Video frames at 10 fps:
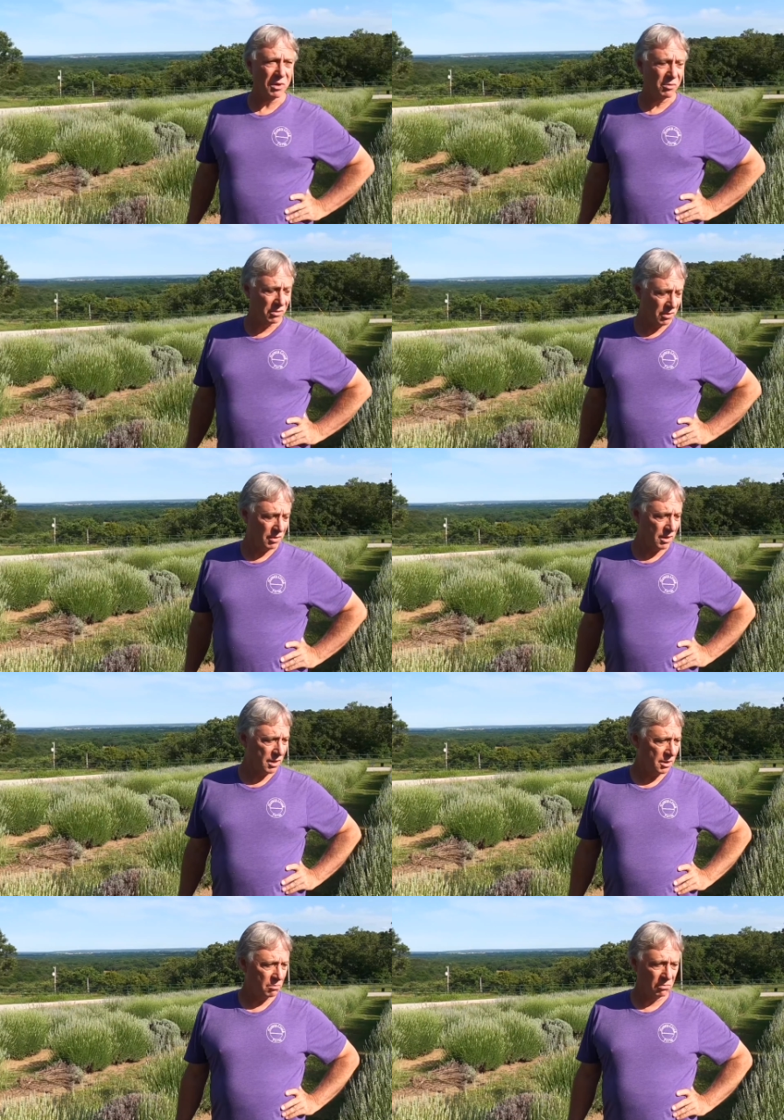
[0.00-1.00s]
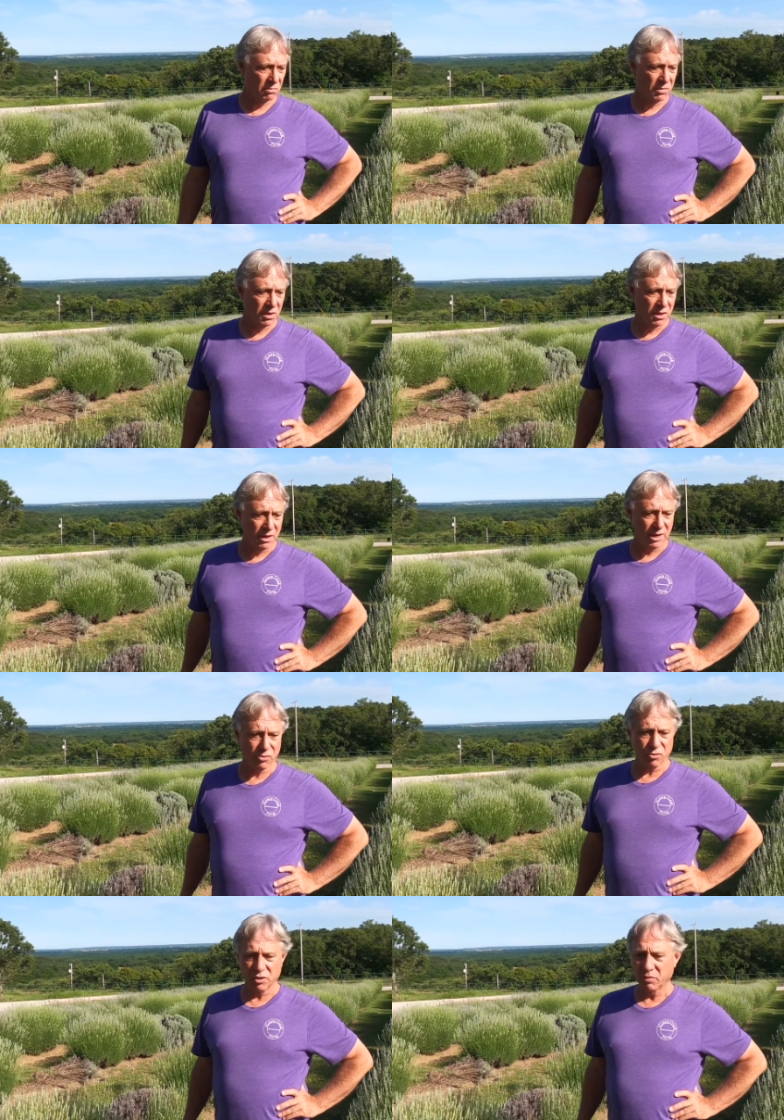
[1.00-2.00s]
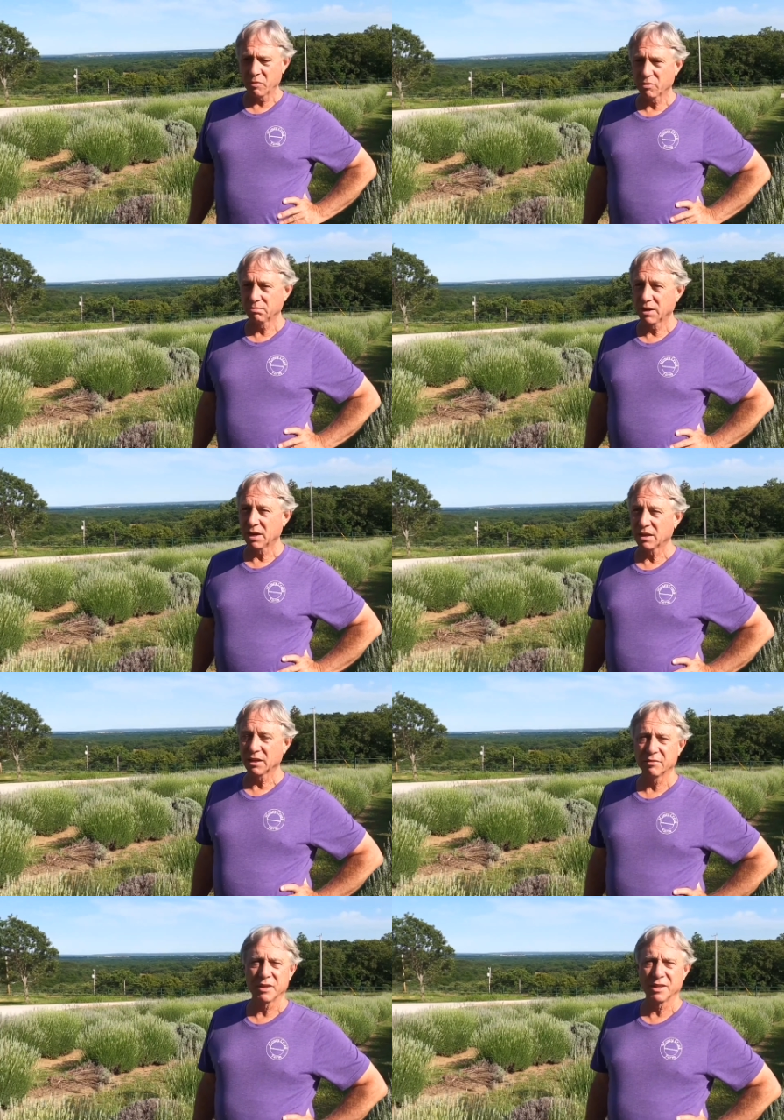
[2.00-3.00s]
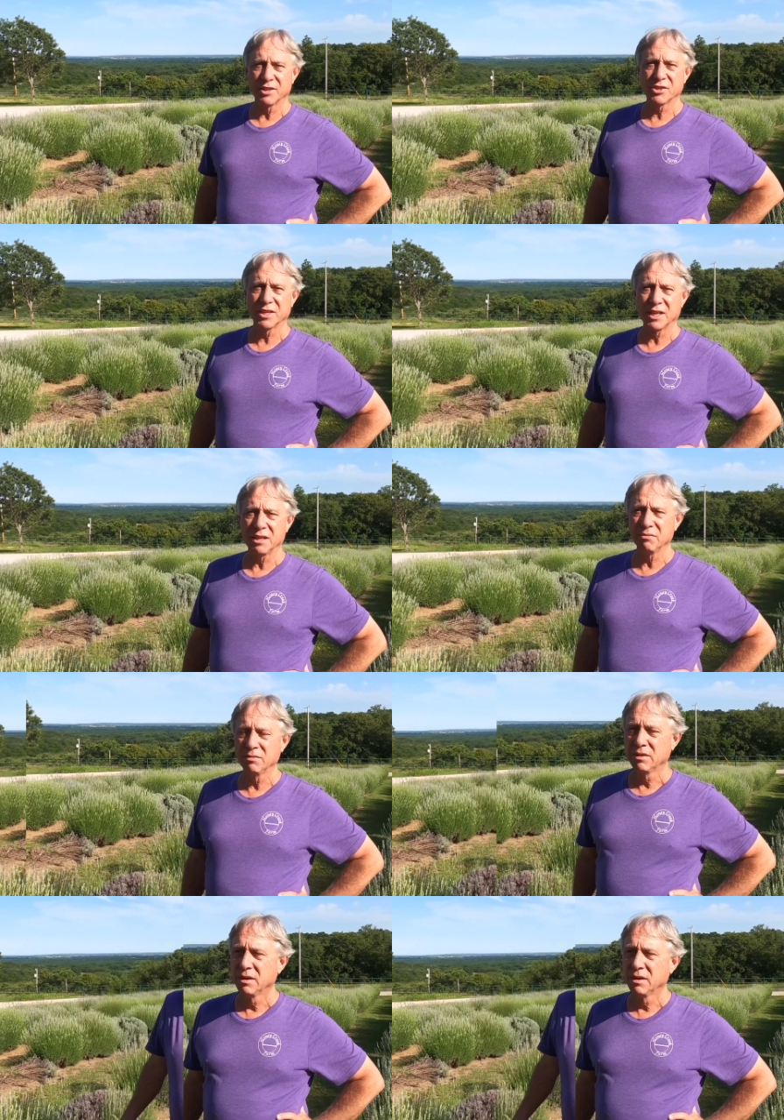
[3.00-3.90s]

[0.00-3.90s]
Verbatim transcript: We were um, interested, we were kind of living in the city. I